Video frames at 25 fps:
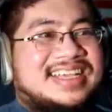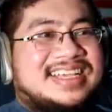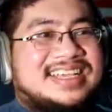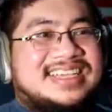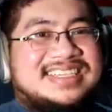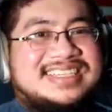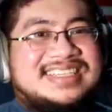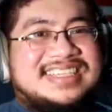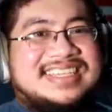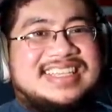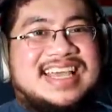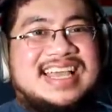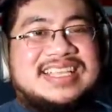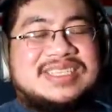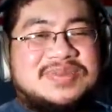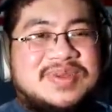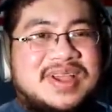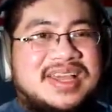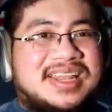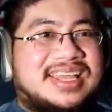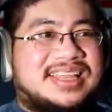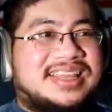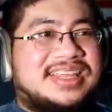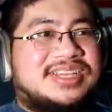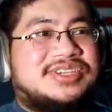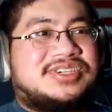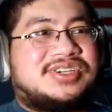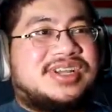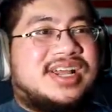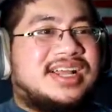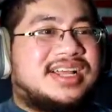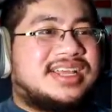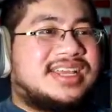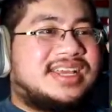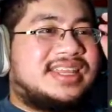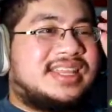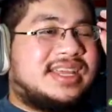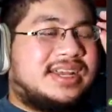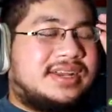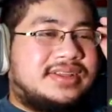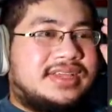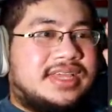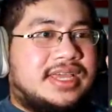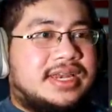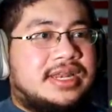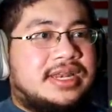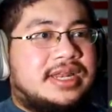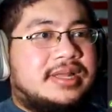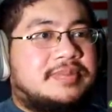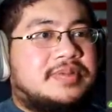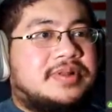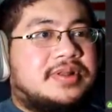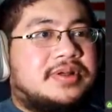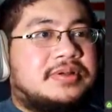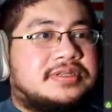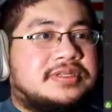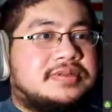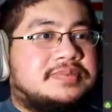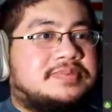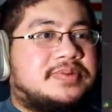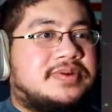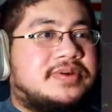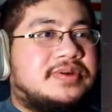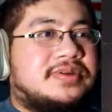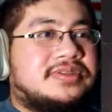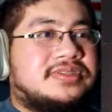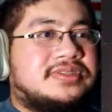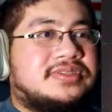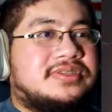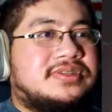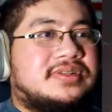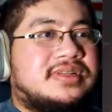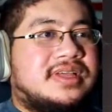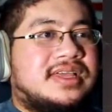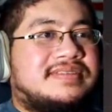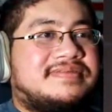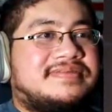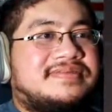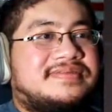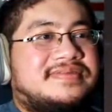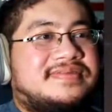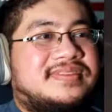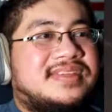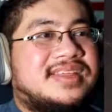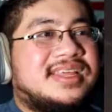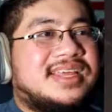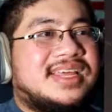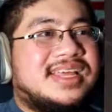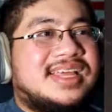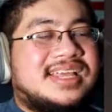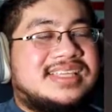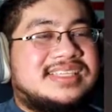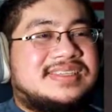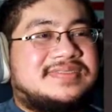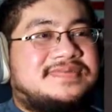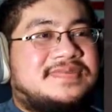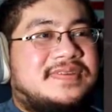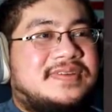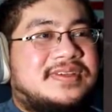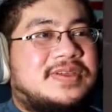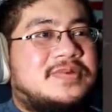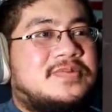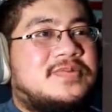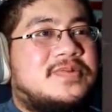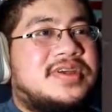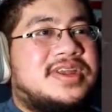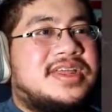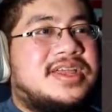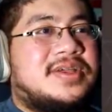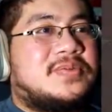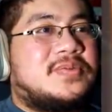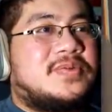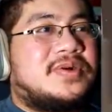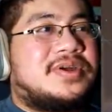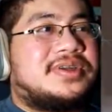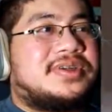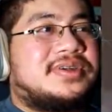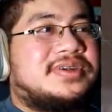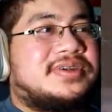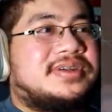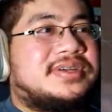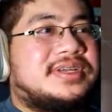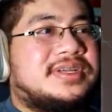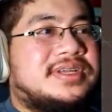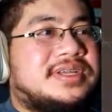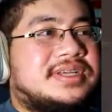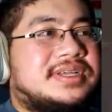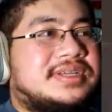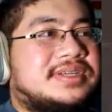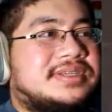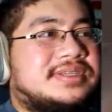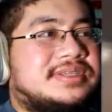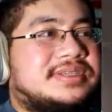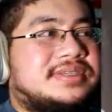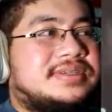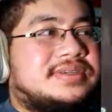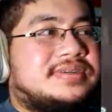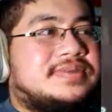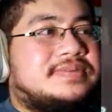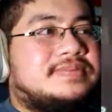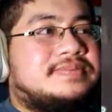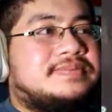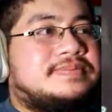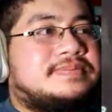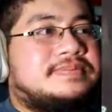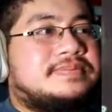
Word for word: You see, that's why I like the shotgun there. You get it up close and personal, like it's a fucking one-hit wonder. So